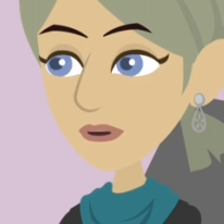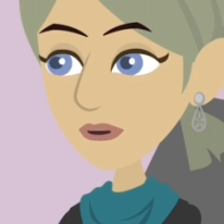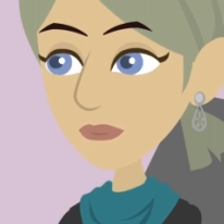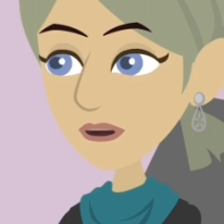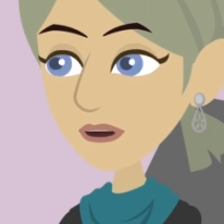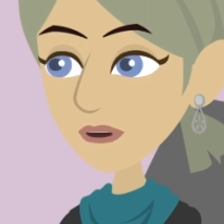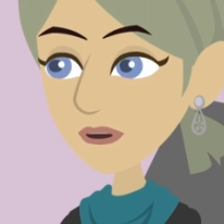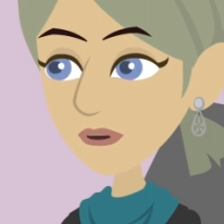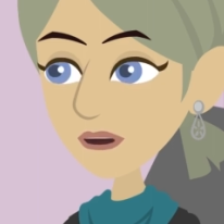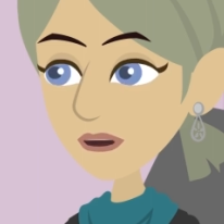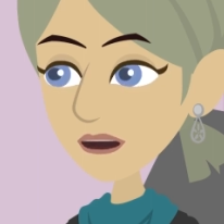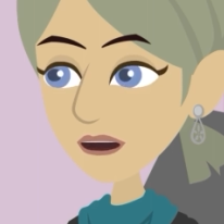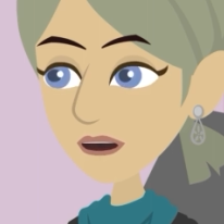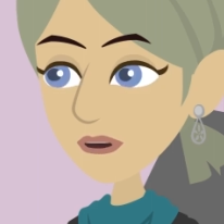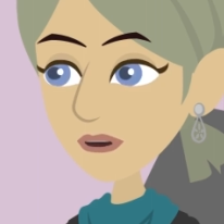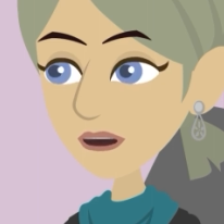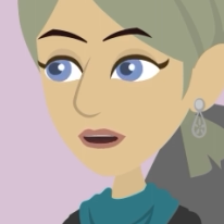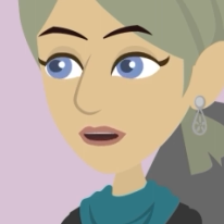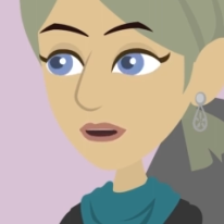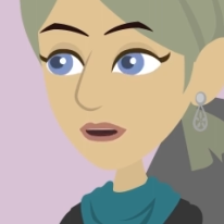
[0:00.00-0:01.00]
If you
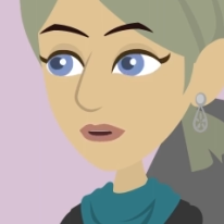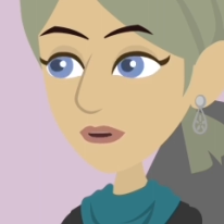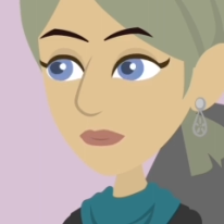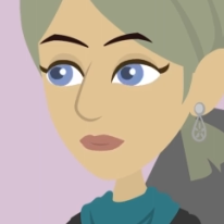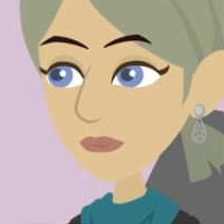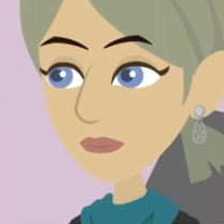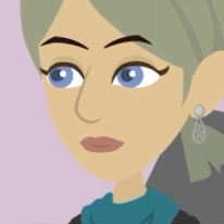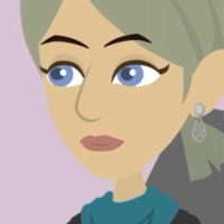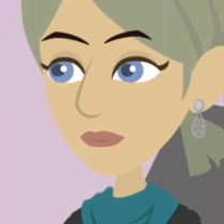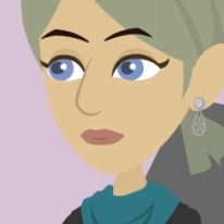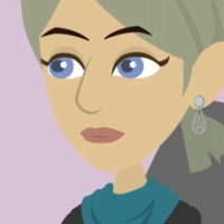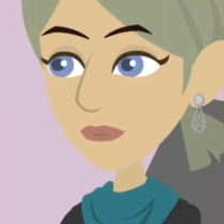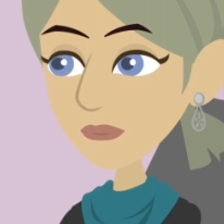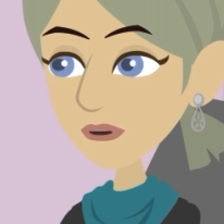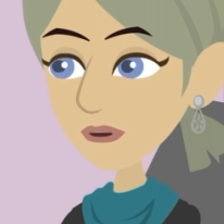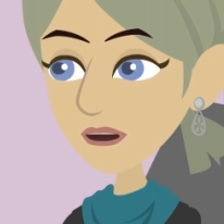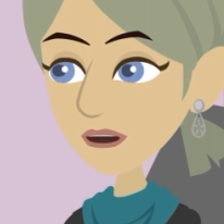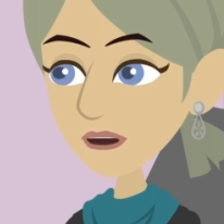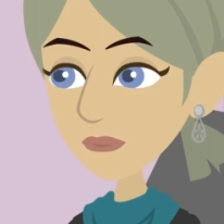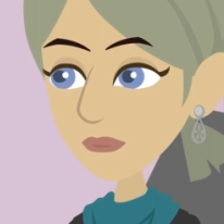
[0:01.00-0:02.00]
will
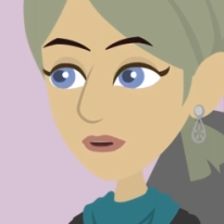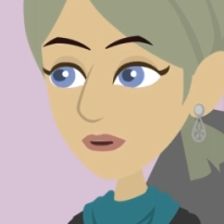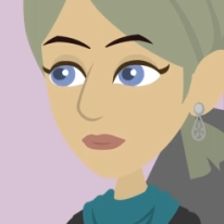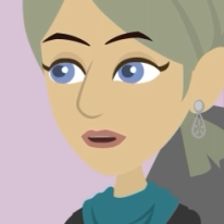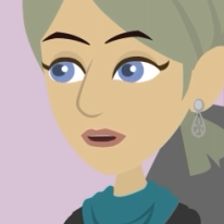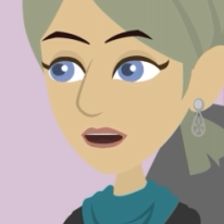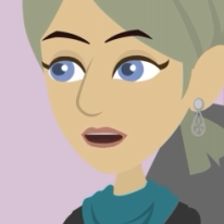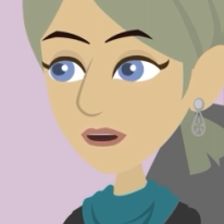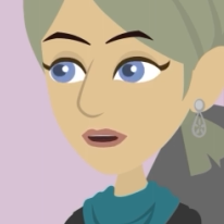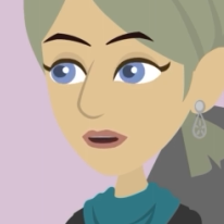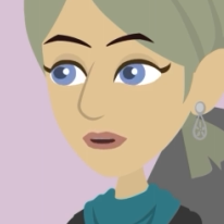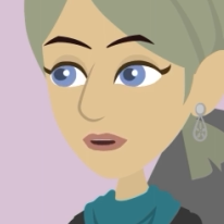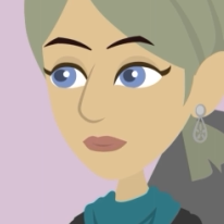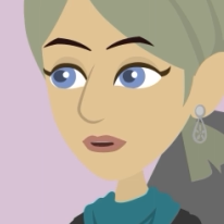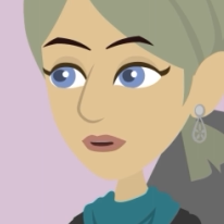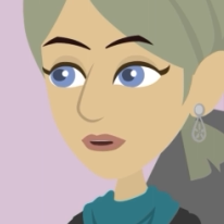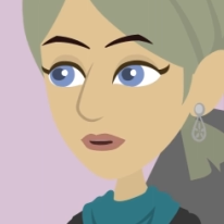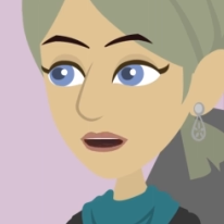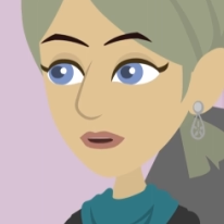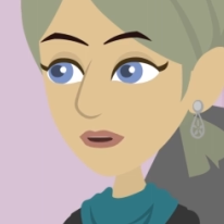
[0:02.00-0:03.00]
sit in
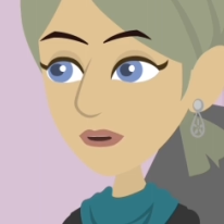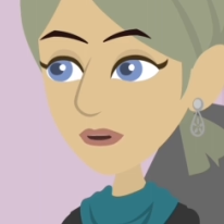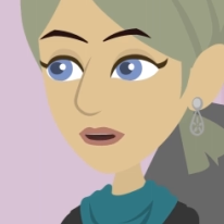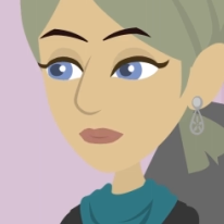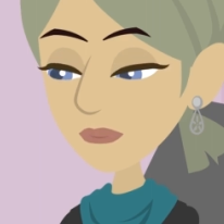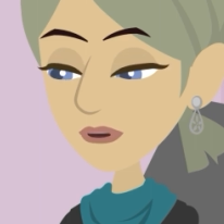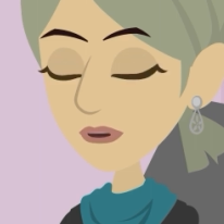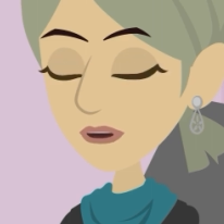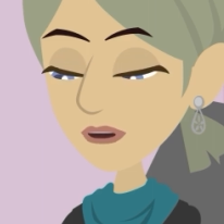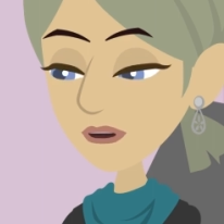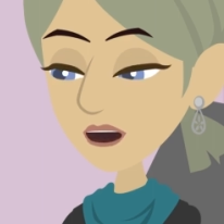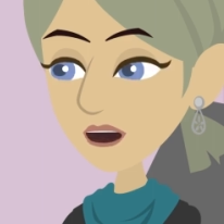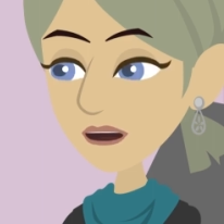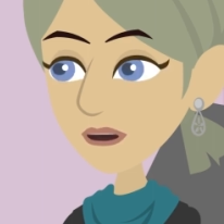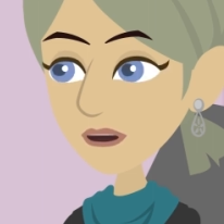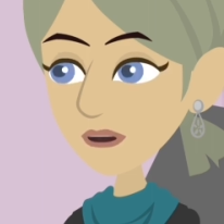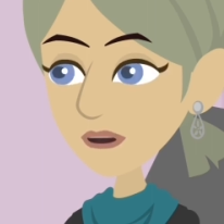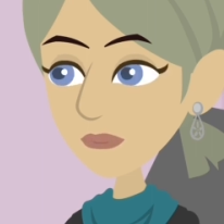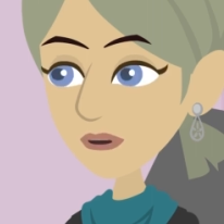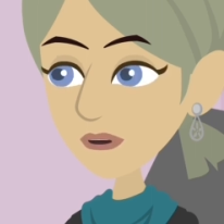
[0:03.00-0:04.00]
focused
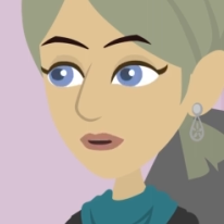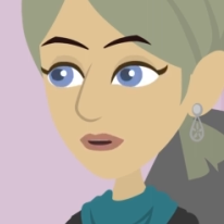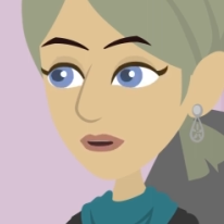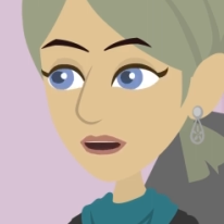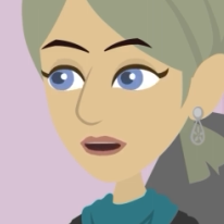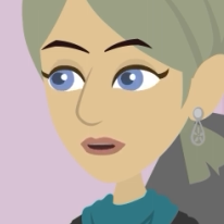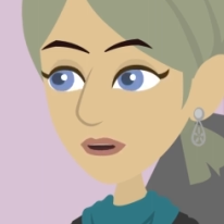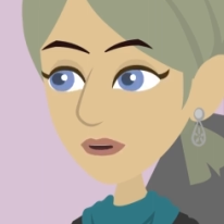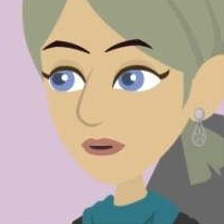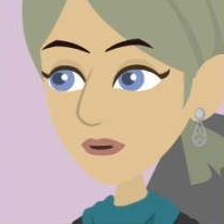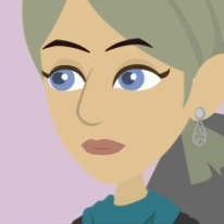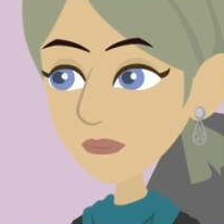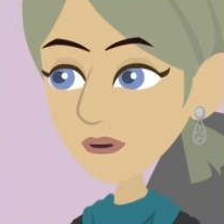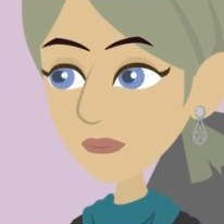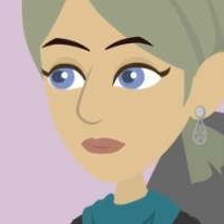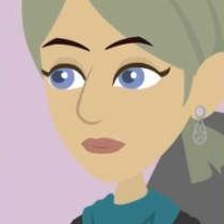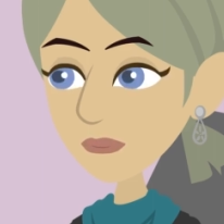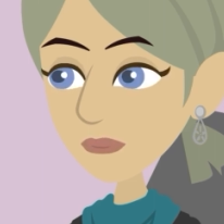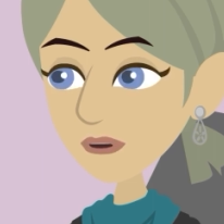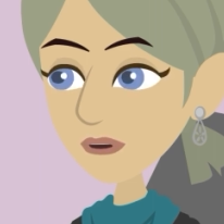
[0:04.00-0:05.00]
awareness of life,
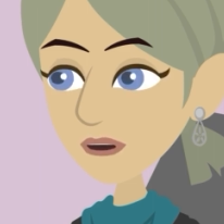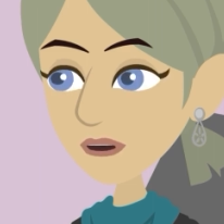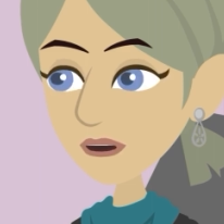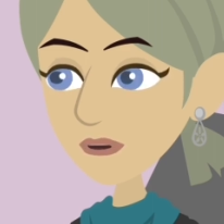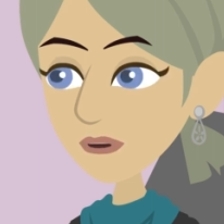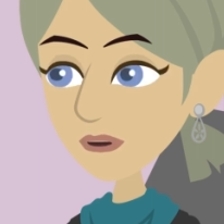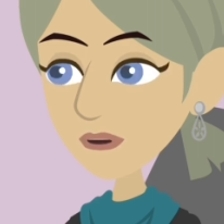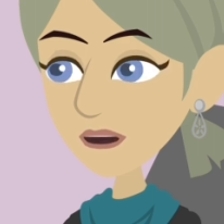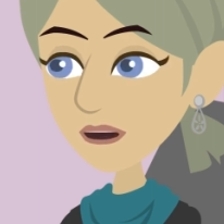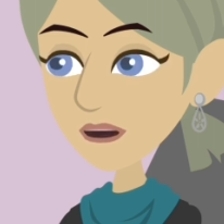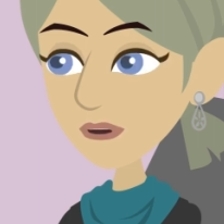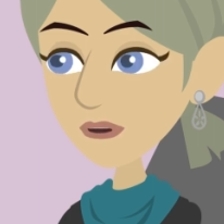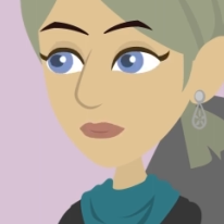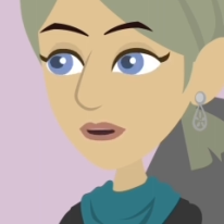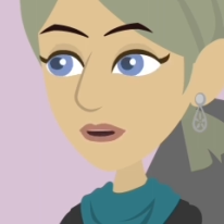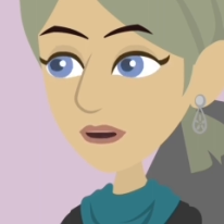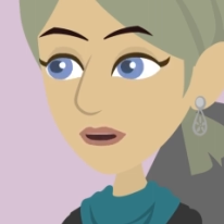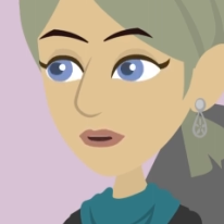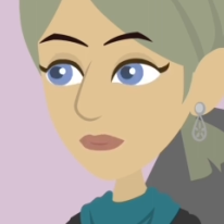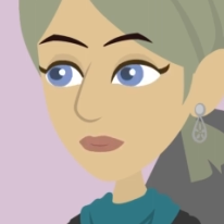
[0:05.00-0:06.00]
in
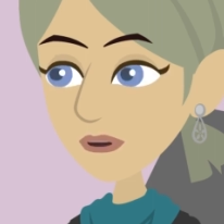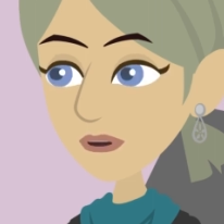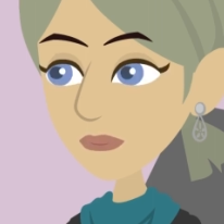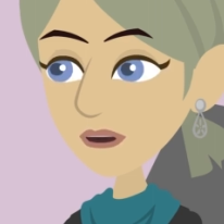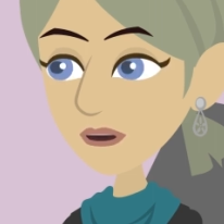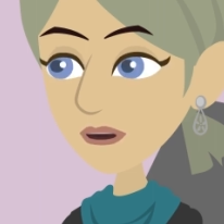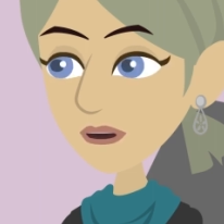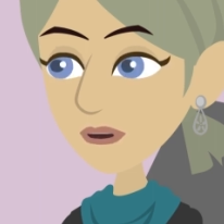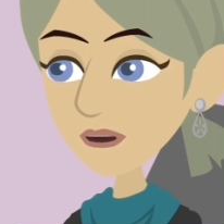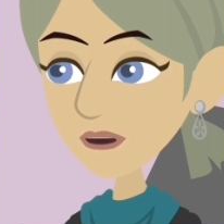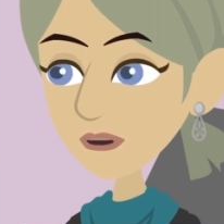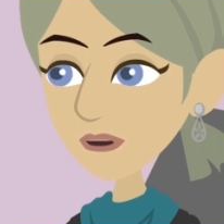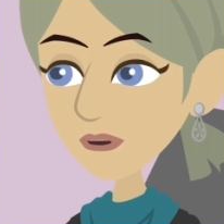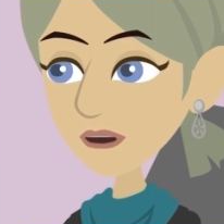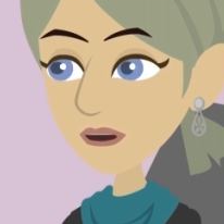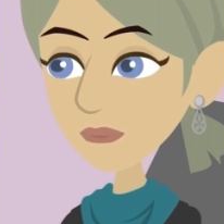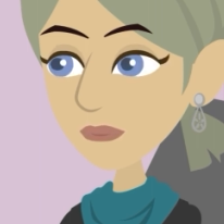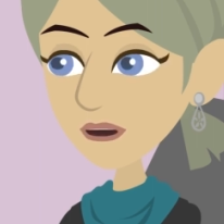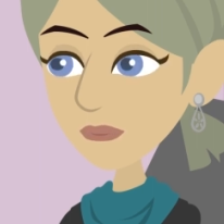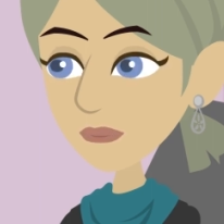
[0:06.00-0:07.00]
absence, in other words, if you'll
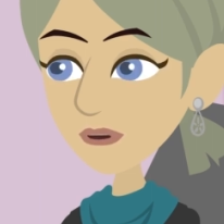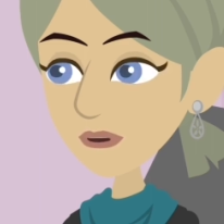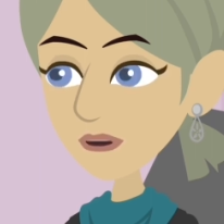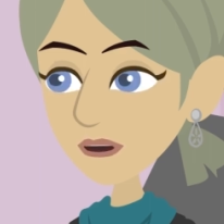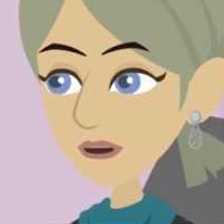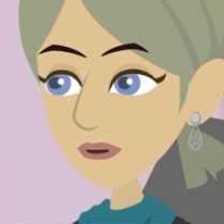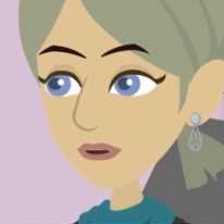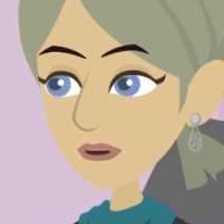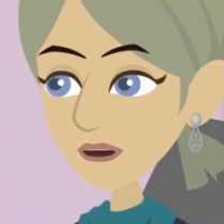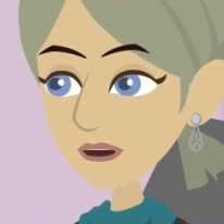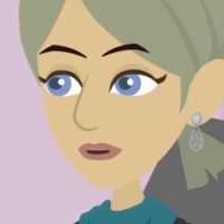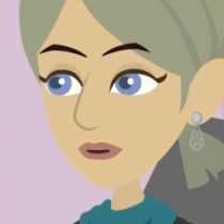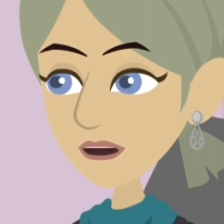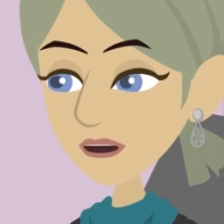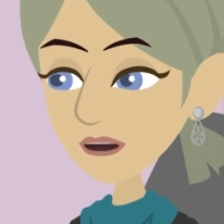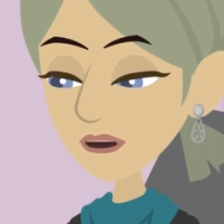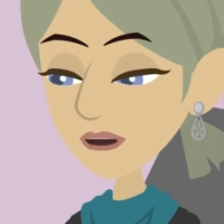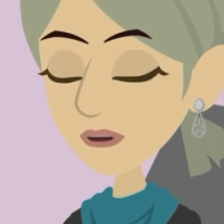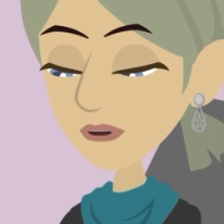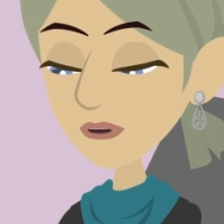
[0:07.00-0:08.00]
just stop
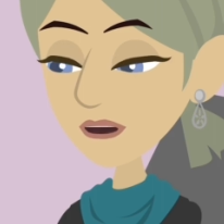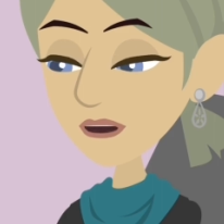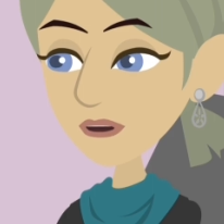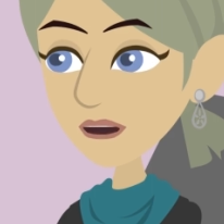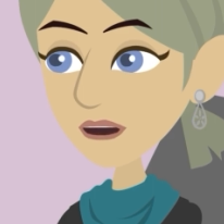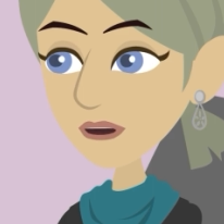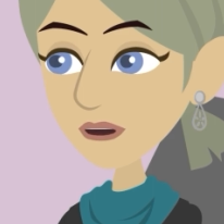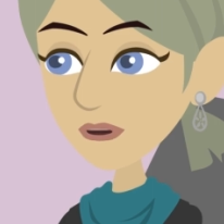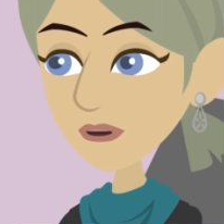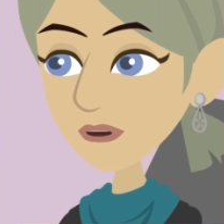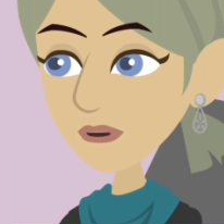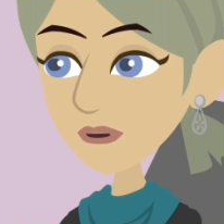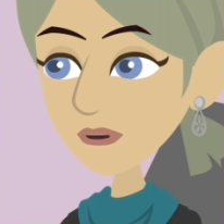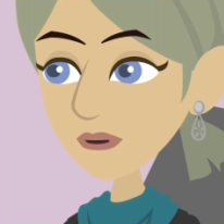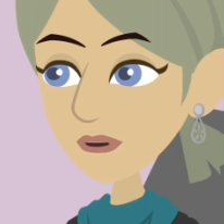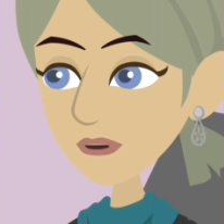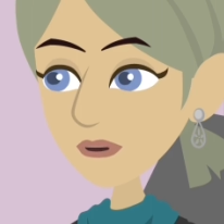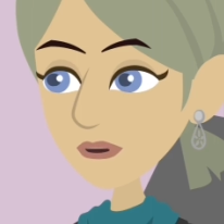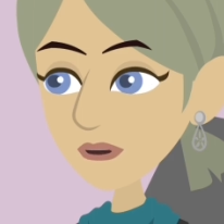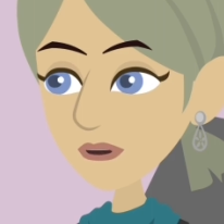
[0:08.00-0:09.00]
complaining for a little while,
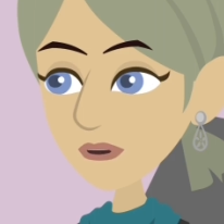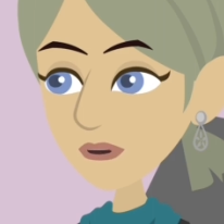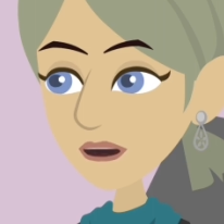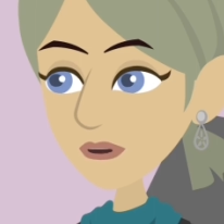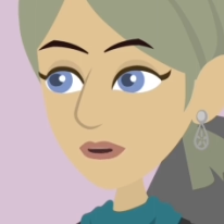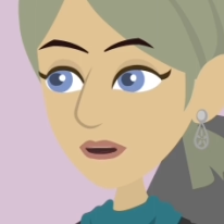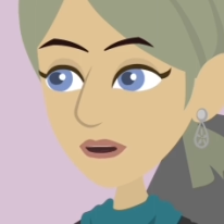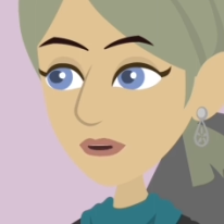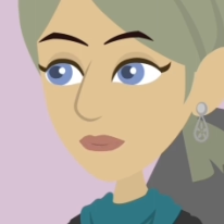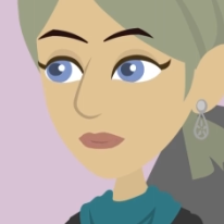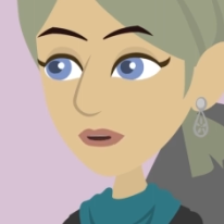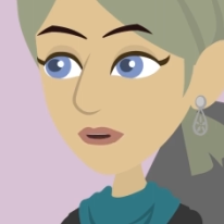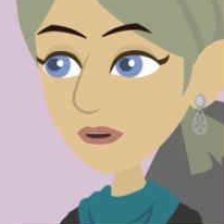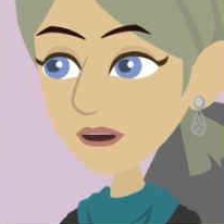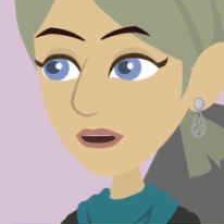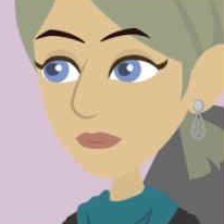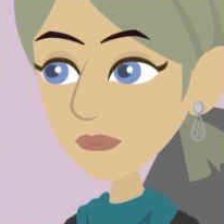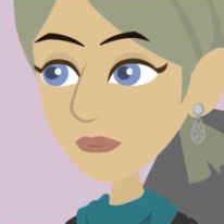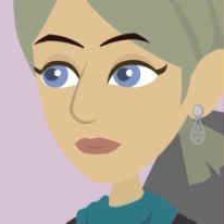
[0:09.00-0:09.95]
if you'll just stop